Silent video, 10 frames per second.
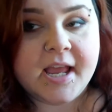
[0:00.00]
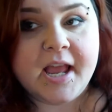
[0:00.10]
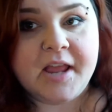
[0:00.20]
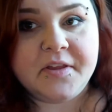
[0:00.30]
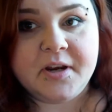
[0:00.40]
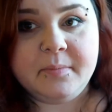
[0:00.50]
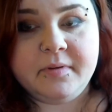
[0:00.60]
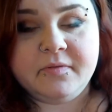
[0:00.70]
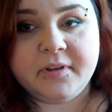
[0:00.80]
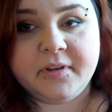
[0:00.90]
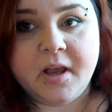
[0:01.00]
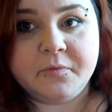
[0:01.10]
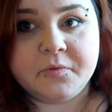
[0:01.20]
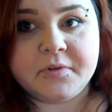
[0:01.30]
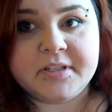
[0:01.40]
I thought it'd be really
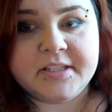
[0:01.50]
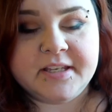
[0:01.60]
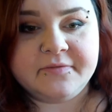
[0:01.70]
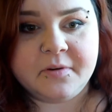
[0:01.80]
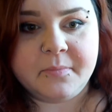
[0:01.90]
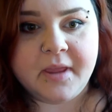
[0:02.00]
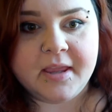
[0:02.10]
helpful to see it from a